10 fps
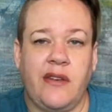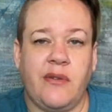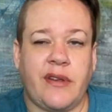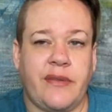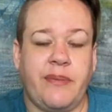
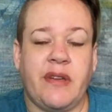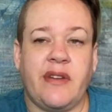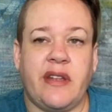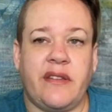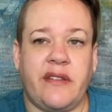
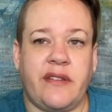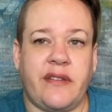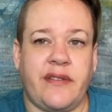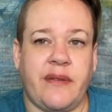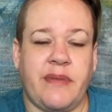experiences
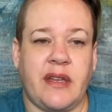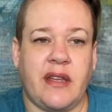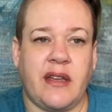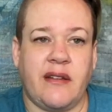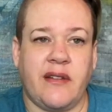of
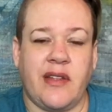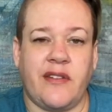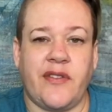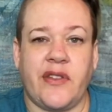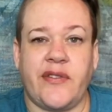something,
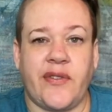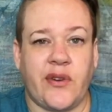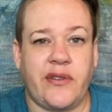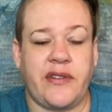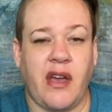for the
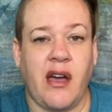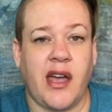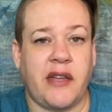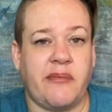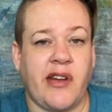first
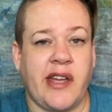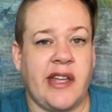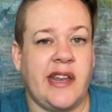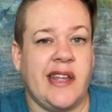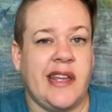time,
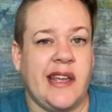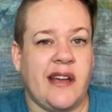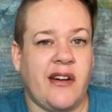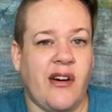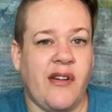right?
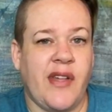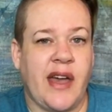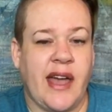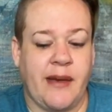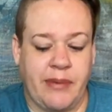All
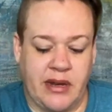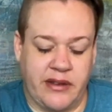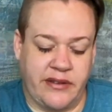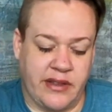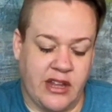that
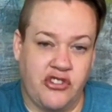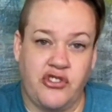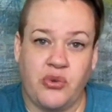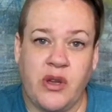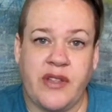happiness and that
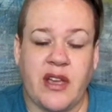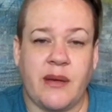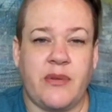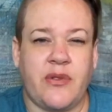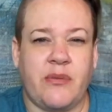joy that
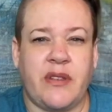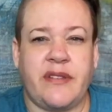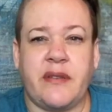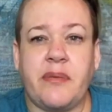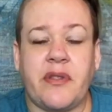comes from the
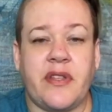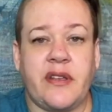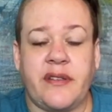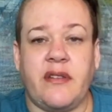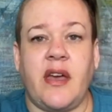simple
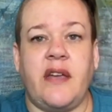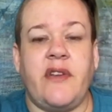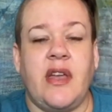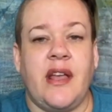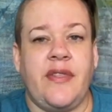things in
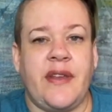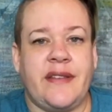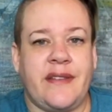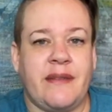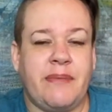life,
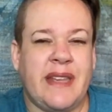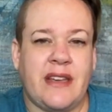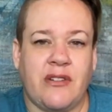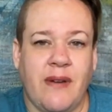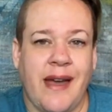that's like being
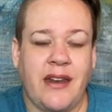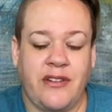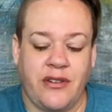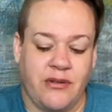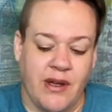in
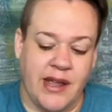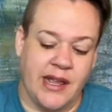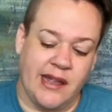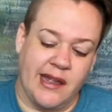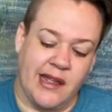gratitude, right?